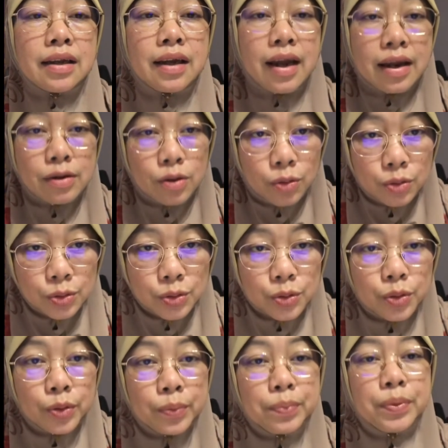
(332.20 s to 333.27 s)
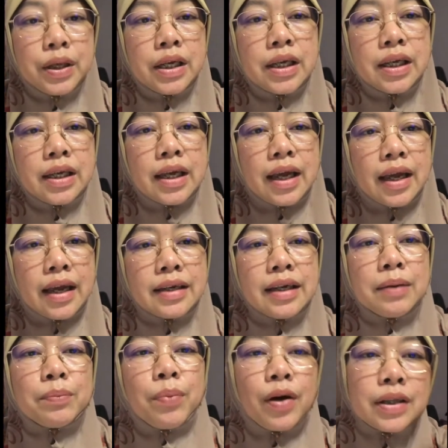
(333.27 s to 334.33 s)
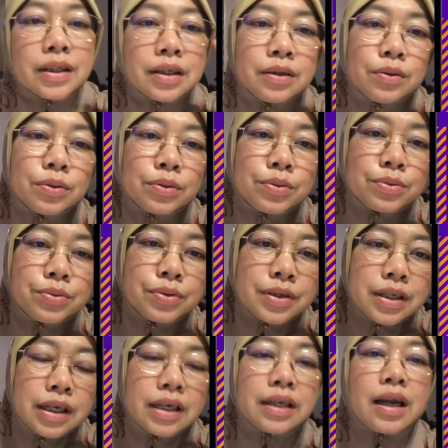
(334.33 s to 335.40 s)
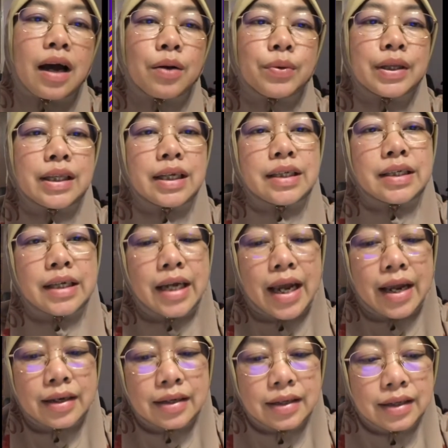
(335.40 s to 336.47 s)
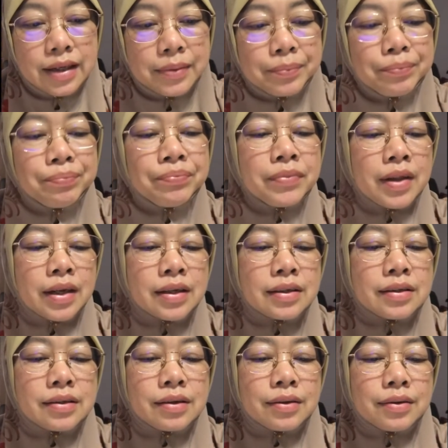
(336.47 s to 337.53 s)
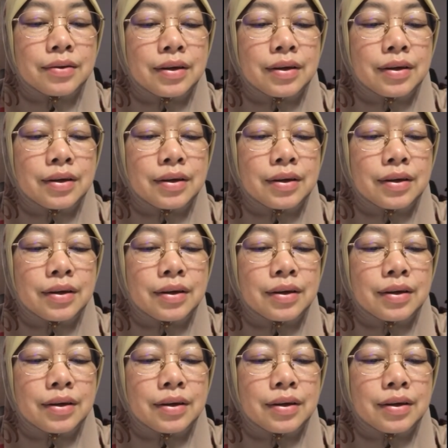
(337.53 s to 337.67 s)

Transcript: can also be an important tools in our teaching and learning. So